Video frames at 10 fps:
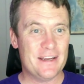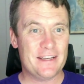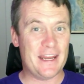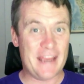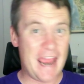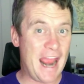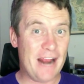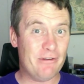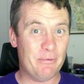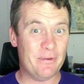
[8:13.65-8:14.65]
getting
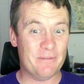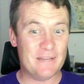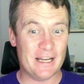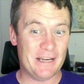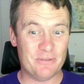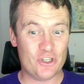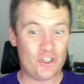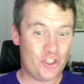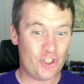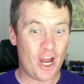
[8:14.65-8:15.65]
angry with him, telling him to
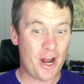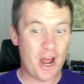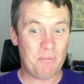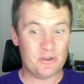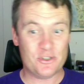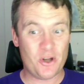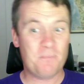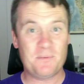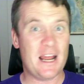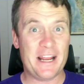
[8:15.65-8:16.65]
shut up and stop
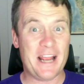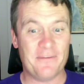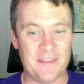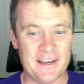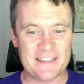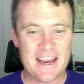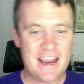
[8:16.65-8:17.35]
telling him things.